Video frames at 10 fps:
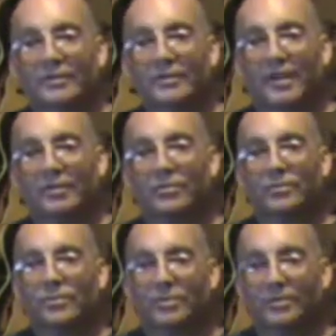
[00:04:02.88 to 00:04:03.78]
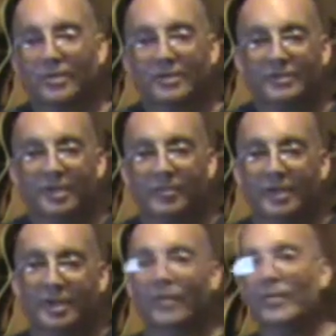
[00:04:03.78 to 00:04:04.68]
selector switch is placed in the
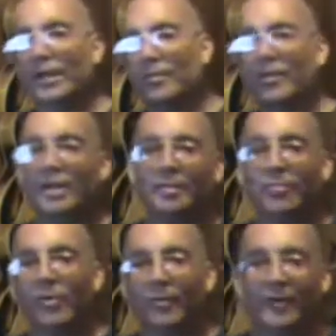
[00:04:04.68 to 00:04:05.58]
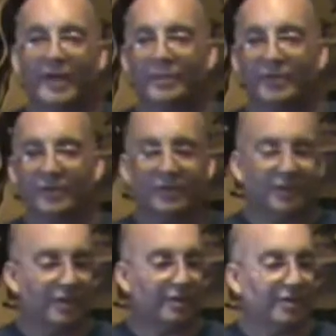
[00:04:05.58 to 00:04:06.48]
middle, then I'm running both amps at the
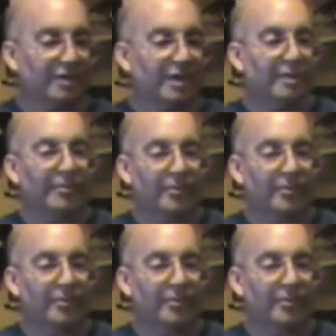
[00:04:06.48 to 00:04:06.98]
same time.